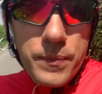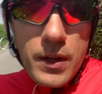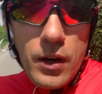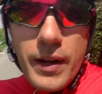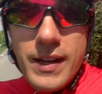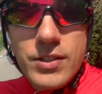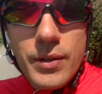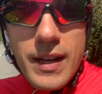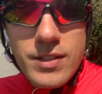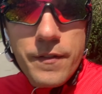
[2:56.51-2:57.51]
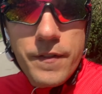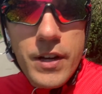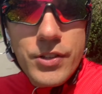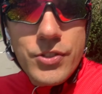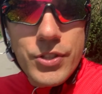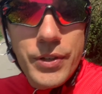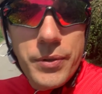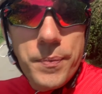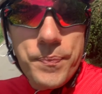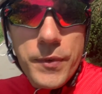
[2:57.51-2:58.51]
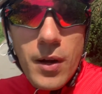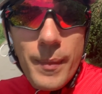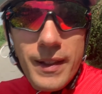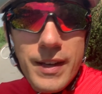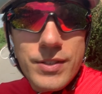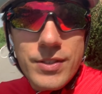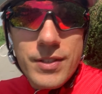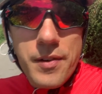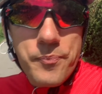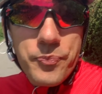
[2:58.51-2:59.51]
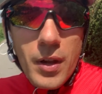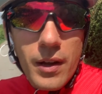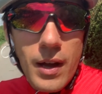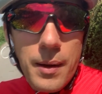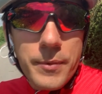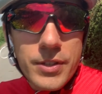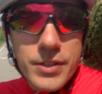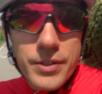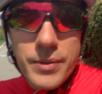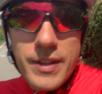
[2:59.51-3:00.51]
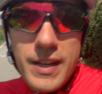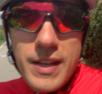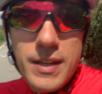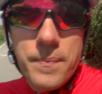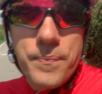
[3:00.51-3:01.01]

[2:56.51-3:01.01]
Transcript: Okay, so that's the first 2 on my list. I'm going to do the